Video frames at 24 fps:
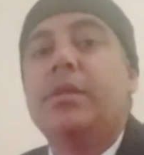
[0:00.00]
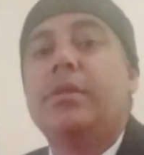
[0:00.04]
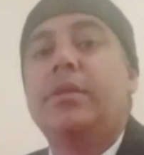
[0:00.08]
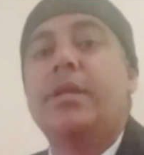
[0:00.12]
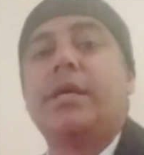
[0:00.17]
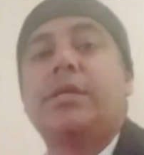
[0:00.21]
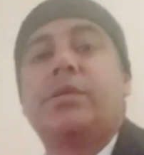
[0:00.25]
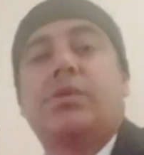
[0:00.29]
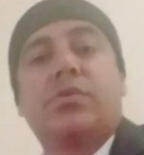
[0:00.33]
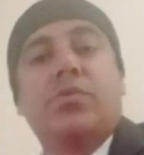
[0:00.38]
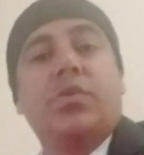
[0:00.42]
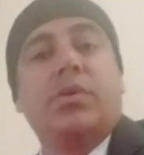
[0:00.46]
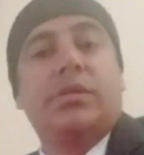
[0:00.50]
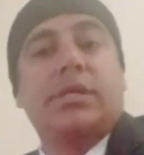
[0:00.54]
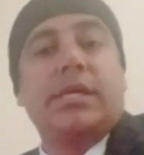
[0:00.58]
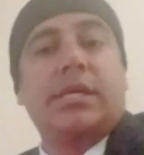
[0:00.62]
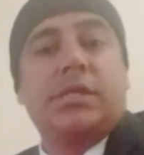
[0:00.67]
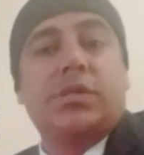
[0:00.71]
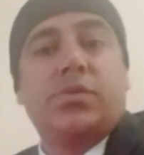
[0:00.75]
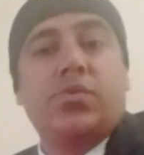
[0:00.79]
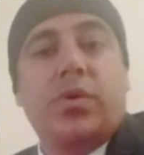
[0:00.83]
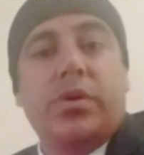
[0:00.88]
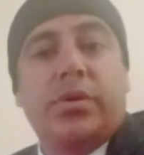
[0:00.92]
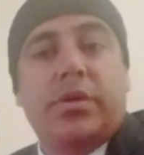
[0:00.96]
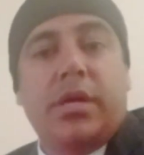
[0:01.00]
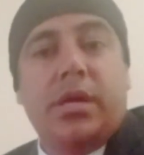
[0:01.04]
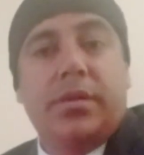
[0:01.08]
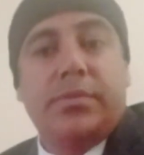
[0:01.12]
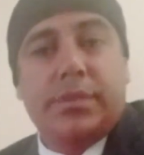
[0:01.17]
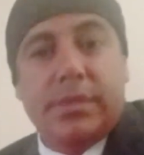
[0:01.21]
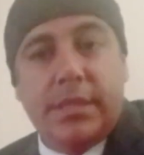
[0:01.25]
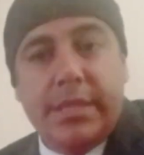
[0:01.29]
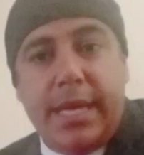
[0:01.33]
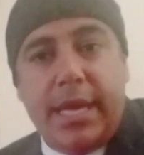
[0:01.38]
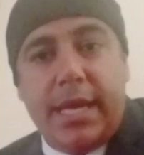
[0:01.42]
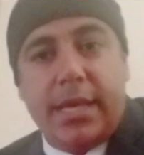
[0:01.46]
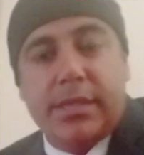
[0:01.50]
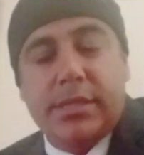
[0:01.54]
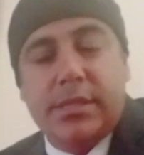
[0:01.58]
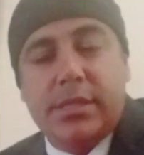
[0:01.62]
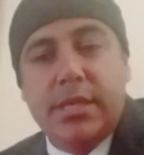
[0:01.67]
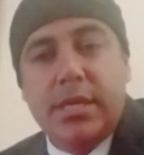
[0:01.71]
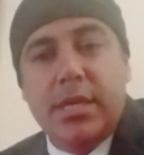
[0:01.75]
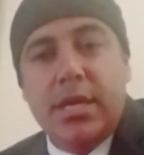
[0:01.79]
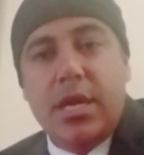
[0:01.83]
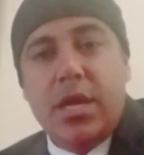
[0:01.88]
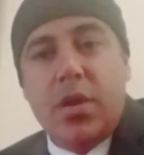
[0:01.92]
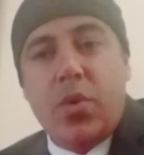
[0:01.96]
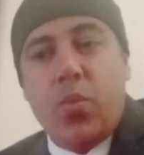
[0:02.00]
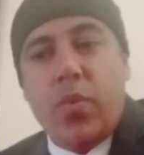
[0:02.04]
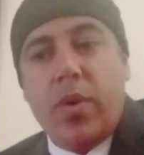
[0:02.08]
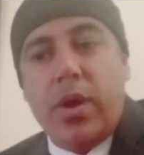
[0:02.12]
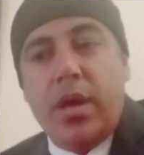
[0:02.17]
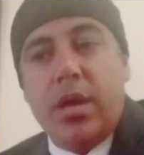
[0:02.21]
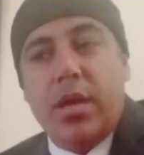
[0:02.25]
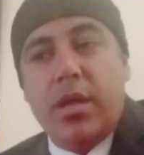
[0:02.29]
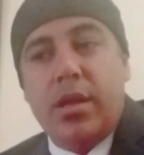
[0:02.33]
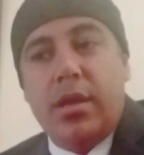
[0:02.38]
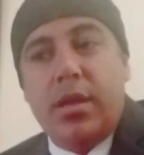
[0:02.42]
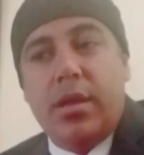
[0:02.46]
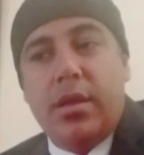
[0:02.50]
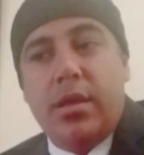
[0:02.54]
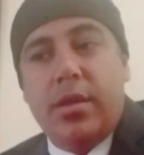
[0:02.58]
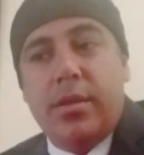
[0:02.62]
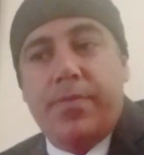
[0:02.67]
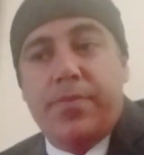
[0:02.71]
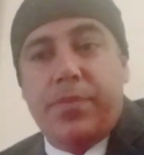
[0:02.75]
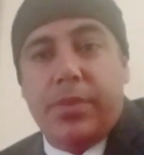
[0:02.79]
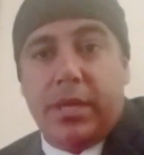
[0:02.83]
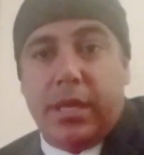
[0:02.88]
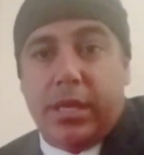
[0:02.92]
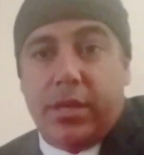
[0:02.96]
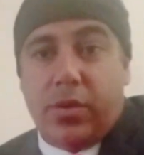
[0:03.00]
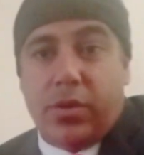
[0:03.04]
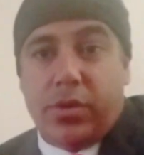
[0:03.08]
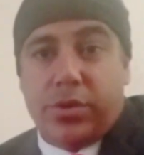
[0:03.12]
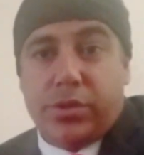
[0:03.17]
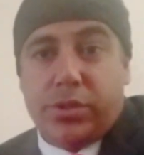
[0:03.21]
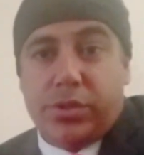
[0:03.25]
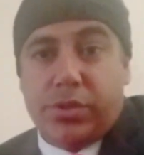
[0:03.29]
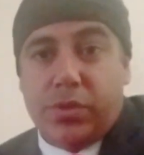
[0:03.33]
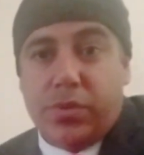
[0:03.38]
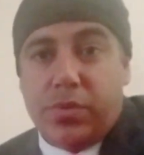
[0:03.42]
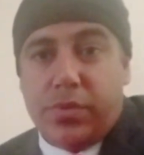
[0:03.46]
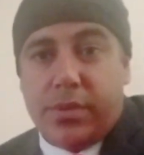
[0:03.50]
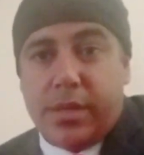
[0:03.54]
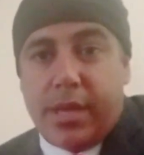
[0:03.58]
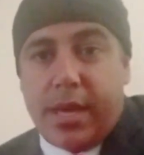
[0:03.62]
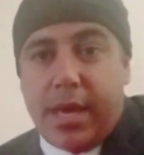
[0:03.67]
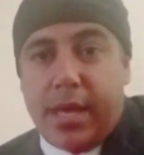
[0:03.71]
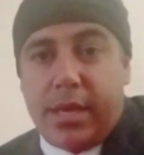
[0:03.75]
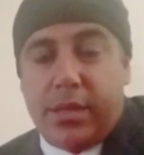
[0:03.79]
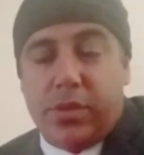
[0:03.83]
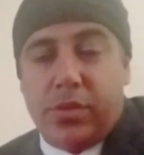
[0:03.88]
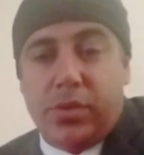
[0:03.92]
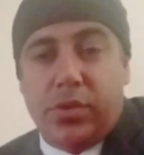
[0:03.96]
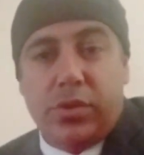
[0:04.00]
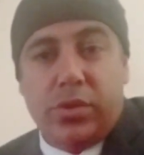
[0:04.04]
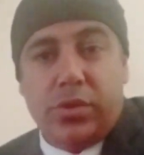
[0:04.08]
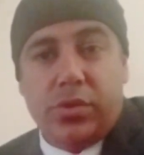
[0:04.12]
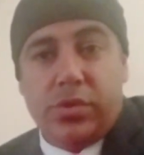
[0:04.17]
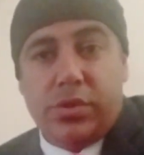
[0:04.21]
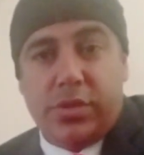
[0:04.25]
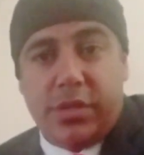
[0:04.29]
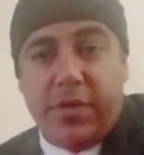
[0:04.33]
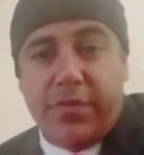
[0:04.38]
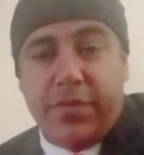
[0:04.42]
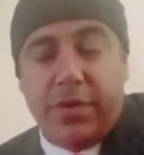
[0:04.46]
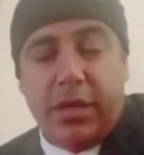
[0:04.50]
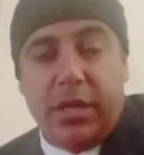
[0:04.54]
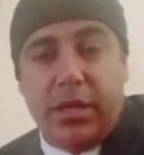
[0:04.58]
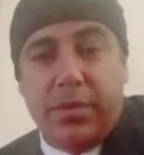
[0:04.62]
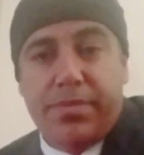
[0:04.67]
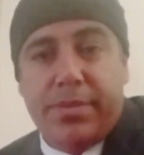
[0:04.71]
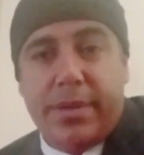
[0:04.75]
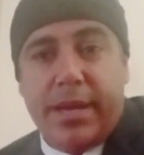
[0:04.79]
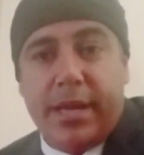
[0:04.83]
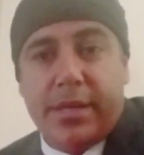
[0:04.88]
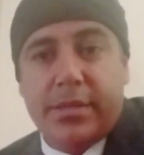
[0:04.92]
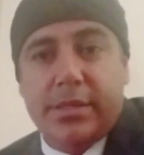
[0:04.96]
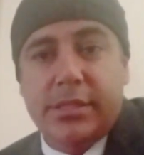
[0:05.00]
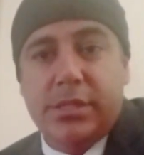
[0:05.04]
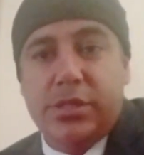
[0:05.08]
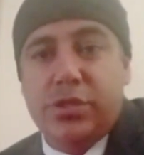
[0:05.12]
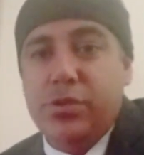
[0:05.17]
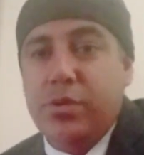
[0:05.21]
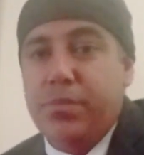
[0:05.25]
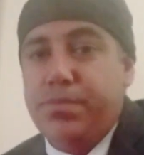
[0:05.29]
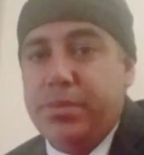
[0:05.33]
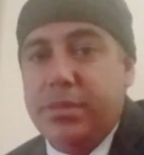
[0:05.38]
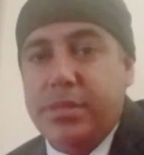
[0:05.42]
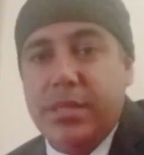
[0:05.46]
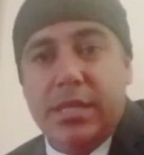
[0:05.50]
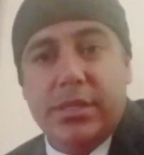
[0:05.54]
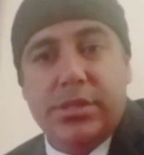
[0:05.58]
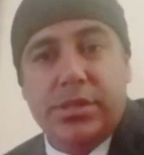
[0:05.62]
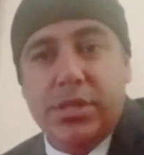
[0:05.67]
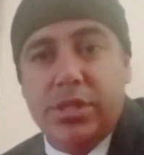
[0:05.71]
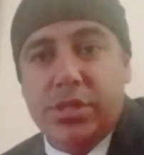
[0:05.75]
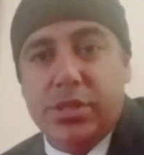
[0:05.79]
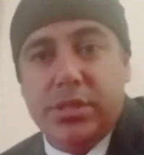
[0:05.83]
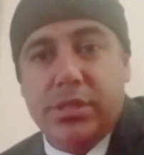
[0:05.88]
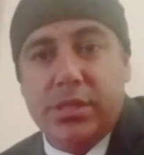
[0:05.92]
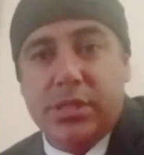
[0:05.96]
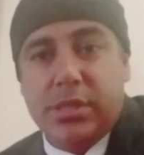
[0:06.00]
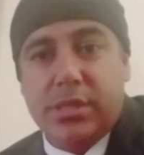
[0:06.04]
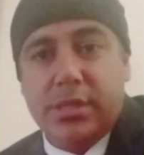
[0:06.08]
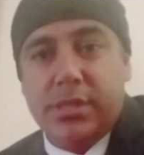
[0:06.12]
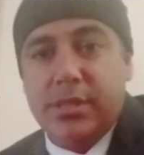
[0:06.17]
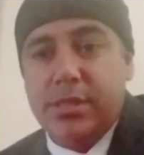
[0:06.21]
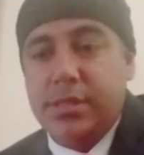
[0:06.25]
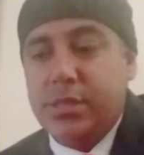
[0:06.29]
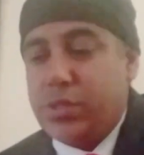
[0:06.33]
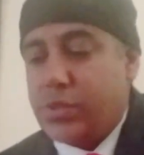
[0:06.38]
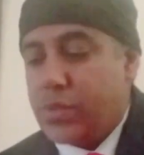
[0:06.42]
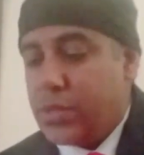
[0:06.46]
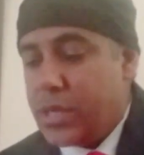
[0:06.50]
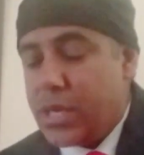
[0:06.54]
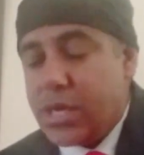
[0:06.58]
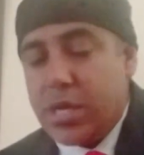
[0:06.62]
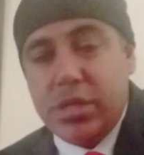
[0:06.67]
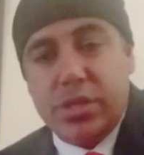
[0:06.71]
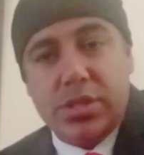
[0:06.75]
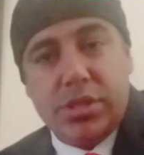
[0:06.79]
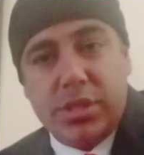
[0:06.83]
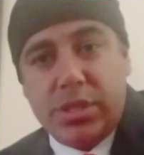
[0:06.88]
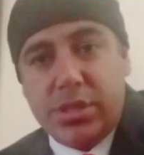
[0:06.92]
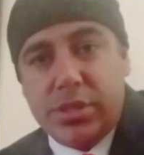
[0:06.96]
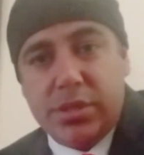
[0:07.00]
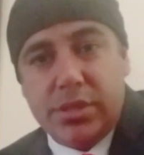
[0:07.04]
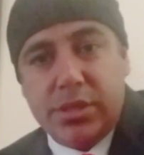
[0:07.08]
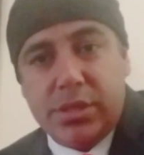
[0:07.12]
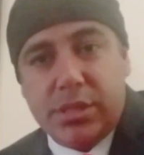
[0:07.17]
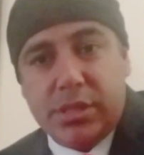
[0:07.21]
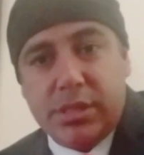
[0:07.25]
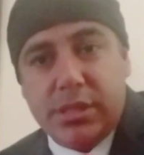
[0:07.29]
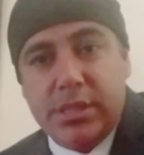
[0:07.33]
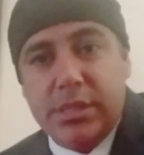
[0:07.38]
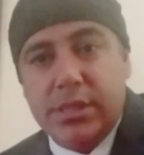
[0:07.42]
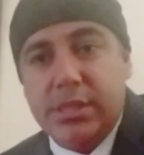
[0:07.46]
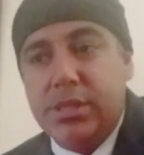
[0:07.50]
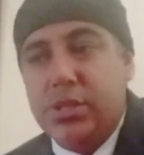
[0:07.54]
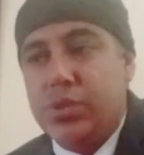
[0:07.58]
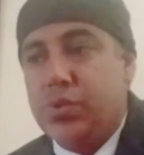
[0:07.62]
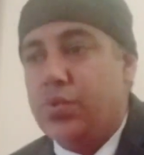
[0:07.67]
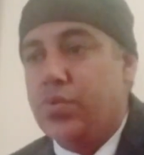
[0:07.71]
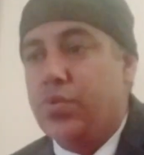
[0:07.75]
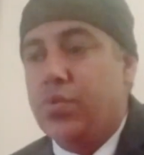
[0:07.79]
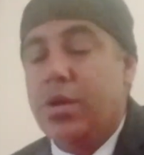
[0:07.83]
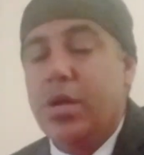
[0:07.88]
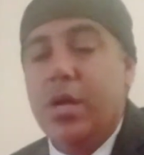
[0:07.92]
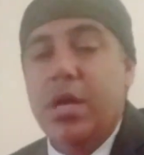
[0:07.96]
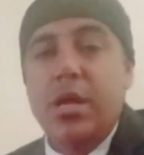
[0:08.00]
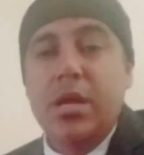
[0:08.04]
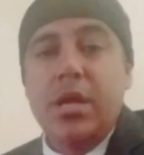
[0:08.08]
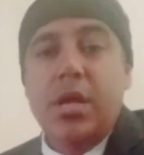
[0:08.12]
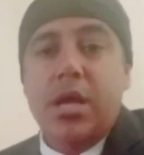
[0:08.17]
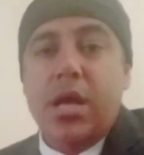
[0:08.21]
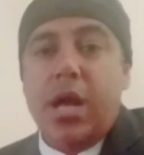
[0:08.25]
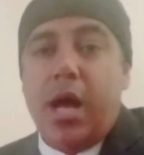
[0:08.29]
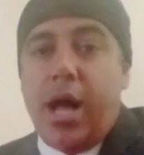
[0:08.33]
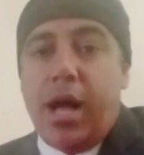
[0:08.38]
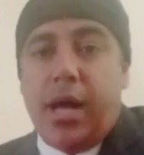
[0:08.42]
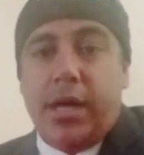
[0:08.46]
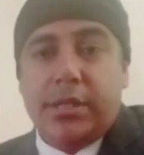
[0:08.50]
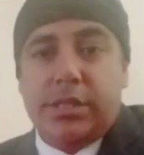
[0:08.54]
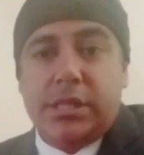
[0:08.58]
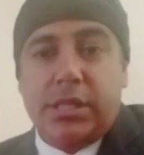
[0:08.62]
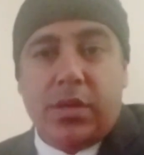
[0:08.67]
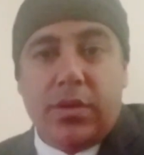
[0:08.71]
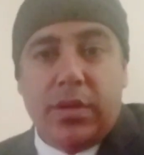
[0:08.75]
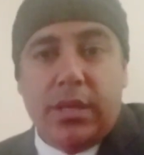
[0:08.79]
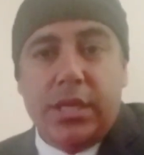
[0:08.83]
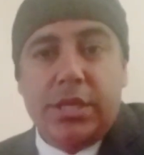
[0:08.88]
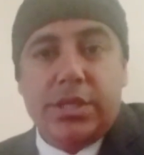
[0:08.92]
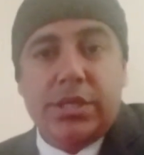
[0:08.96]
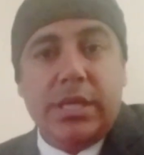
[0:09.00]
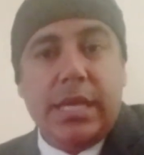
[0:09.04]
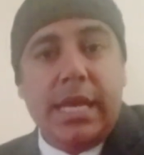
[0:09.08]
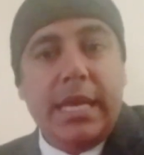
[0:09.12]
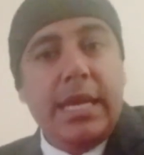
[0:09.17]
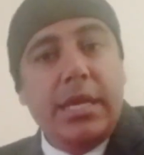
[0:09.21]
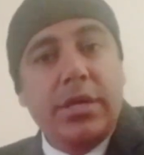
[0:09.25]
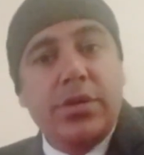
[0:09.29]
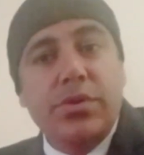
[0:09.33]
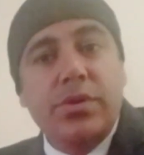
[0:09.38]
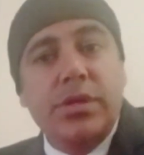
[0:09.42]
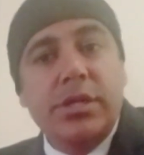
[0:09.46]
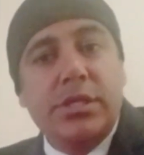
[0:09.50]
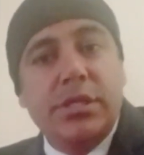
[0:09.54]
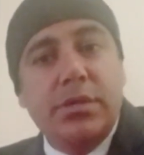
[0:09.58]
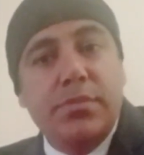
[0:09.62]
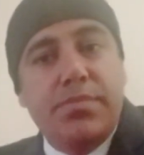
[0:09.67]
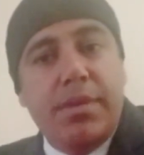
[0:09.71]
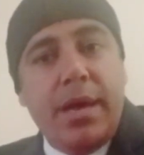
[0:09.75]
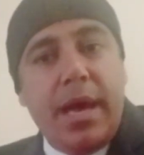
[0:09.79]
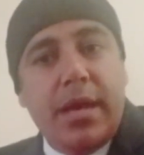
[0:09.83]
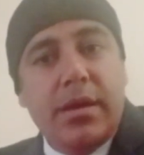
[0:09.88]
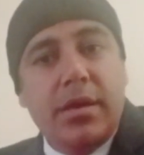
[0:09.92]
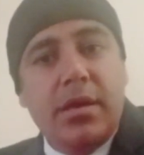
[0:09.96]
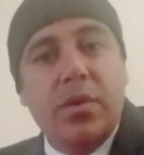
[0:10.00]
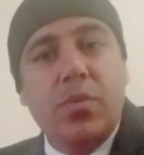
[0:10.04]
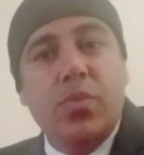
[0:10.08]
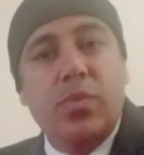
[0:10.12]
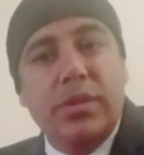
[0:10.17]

That is what comes next. Well, in order to do that, you need to definitely practice your pronunciation skills, your enunciation skills, your articulation and intonation pattern.